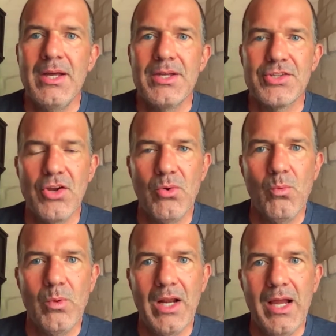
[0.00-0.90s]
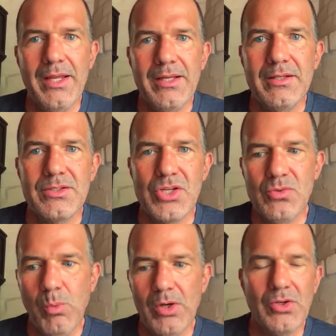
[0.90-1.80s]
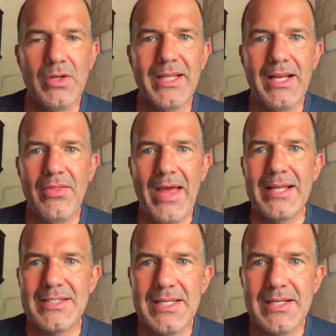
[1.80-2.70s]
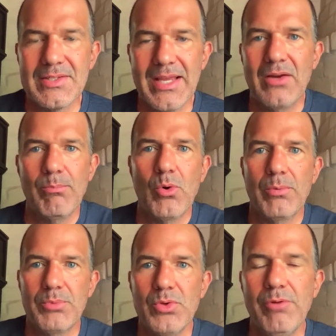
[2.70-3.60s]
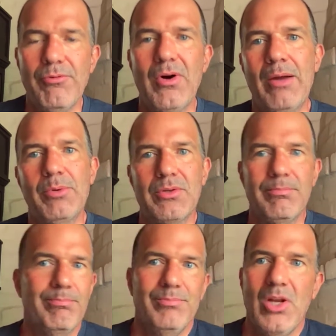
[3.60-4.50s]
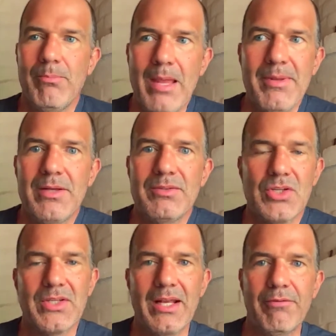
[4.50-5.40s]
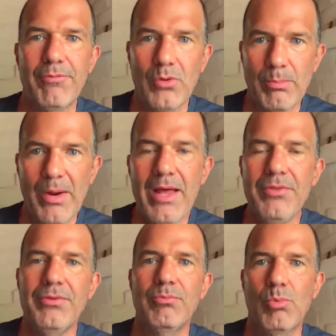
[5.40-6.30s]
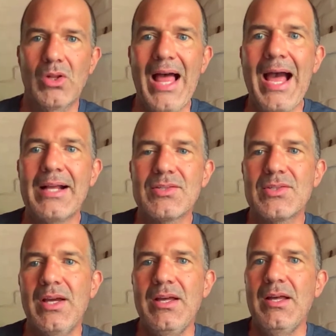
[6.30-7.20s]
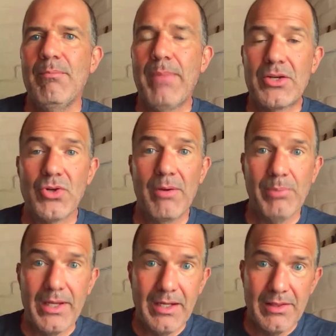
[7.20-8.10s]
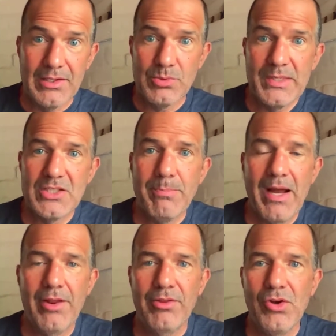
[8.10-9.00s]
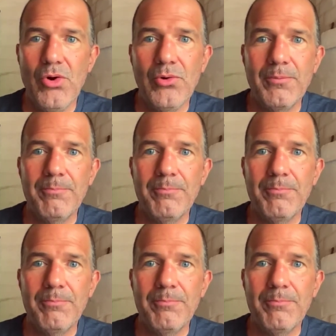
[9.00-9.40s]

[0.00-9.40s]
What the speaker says: So when I just worked on getting that D to sound more beautiful, I would, maybe just get a fuller breath, relax, make sure I'm playing in the sweet spot of the note.